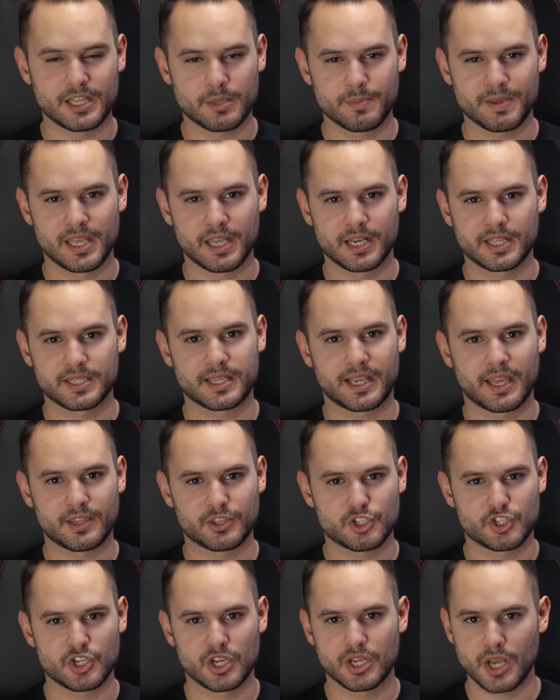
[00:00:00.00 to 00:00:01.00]
in the beginning to get
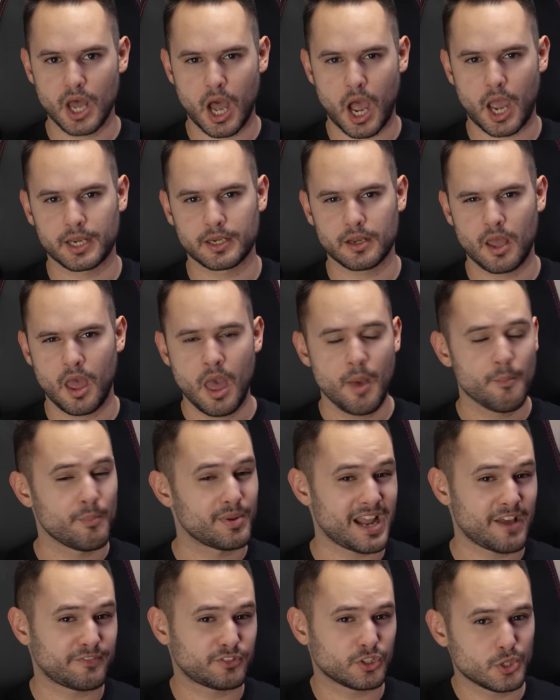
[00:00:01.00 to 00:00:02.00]
the G9,
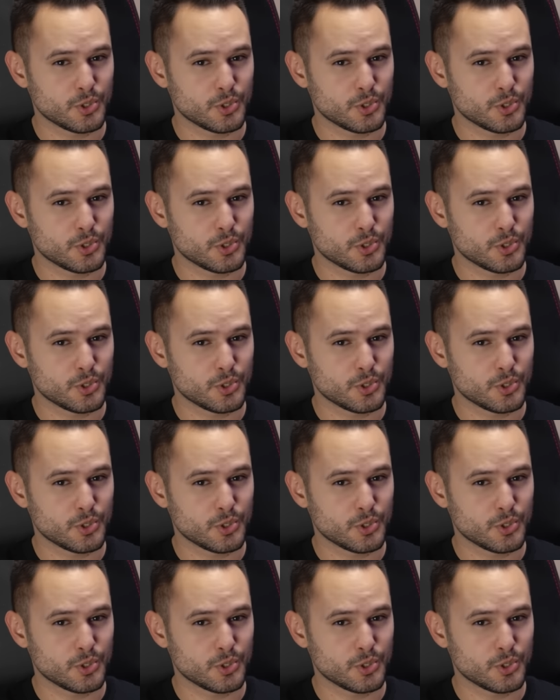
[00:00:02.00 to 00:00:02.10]
but after